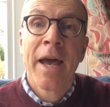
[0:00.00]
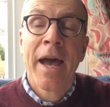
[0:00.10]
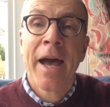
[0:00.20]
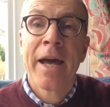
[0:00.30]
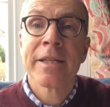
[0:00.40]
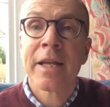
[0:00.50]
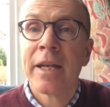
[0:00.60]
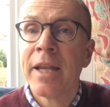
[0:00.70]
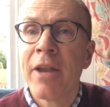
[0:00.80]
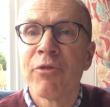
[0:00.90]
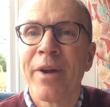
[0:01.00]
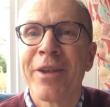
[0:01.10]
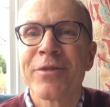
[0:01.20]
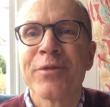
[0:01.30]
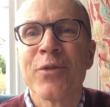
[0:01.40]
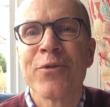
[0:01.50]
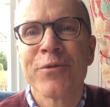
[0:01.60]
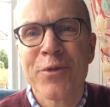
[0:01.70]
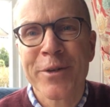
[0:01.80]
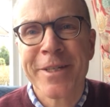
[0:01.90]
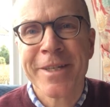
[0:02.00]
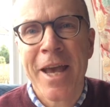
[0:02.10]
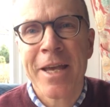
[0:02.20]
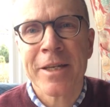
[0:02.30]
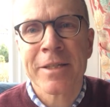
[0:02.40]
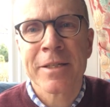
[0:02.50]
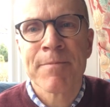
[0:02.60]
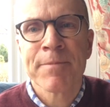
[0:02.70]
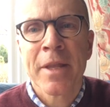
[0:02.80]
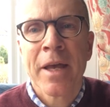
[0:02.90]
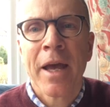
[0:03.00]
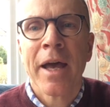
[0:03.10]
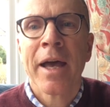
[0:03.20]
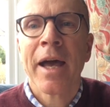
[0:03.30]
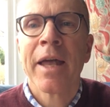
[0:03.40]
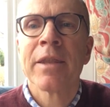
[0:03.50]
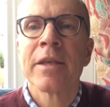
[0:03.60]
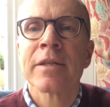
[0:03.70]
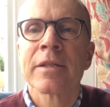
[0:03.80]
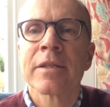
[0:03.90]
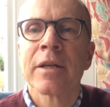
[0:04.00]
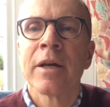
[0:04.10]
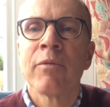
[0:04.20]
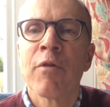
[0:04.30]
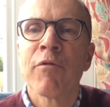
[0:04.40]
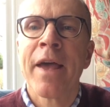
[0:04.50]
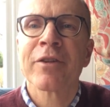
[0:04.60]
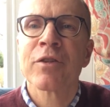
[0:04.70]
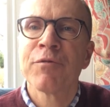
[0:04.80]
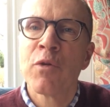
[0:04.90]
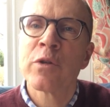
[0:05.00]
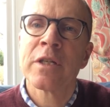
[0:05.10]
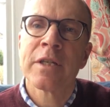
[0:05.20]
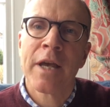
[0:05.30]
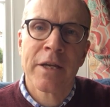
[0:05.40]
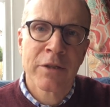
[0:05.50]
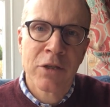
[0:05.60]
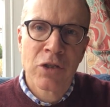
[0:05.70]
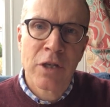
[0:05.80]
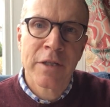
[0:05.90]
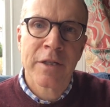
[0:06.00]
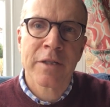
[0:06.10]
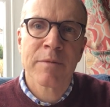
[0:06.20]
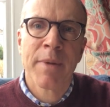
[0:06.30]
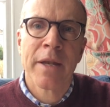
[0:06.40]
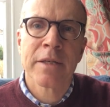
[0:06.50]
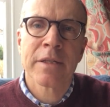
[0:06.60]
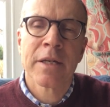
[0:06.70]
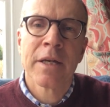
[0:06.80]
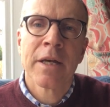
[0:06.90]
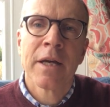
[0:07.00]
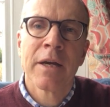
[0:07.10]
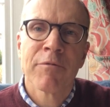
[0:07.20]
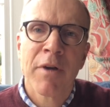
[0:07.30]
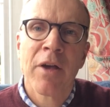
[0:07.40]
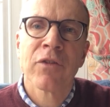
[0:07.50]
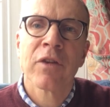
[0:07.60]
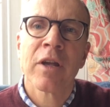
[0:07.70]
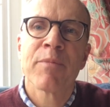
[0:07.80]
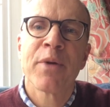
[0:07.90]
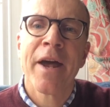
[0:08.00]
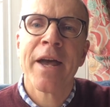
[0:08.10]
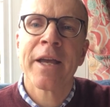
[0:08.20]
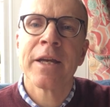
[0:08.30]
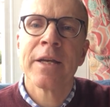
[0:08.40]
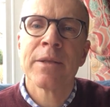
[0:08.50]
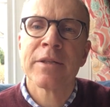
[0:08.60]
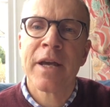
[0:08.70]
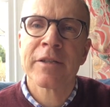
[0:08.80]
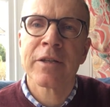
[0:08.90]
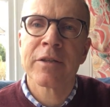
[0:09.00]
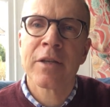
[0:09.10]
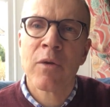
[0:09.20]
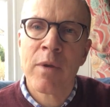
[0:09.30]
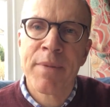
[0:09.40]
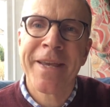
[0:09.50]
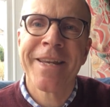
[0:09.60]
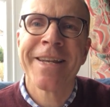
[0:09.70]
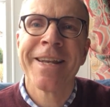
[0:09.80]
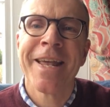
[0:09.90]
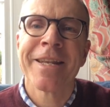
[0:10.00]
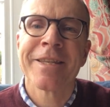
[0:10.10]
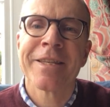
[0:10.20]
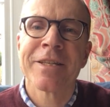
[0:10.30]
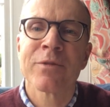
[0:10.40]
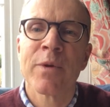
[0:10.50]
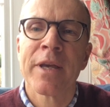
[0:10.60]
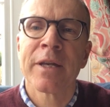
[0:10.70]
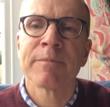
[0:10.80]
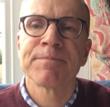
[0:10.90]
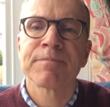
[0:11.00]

And Lent runs for 40 days. And this reflects the 40 days that Jesus spent fasting and praying in the desert. So we begin Lent this week.